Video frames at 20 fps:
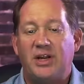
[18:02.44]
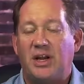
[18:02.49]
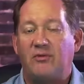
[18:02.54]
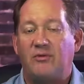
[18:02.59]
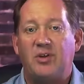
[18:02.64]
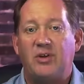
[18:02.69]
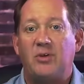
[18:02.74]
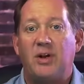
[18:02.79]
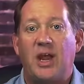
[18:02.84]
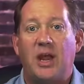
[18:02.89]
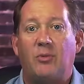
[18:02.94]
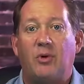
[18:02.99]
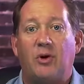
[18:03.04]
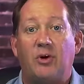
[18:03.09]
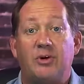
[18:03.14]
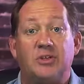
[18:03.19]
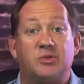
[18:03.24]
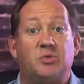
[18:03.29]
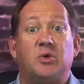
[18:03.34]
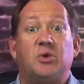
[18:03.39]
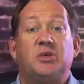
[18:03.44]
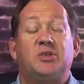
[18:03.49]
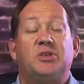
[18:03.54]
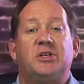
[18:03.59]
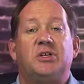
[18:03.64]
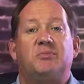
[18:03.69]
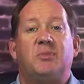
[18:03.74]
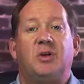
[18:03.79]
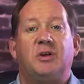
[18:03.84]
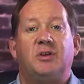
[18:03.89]
in a few neighborhoods where
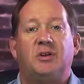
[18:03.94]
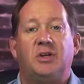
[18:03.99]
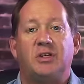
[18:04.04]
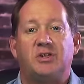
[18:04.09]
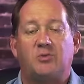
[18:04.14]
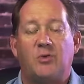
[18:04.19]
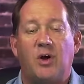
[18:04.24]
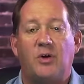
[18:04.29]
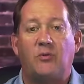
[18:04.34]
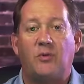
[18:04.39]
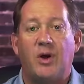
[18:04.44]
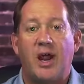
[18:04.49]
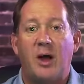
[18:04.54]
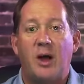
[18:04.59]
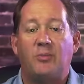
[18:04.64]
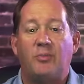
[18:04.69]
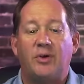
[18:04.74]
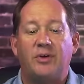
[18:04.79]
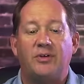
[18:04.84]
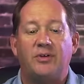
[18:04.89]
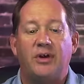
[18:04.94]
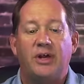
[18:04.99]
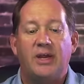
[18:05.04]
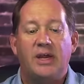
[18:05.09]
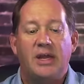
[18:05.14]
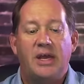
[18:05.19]
it's run rampant.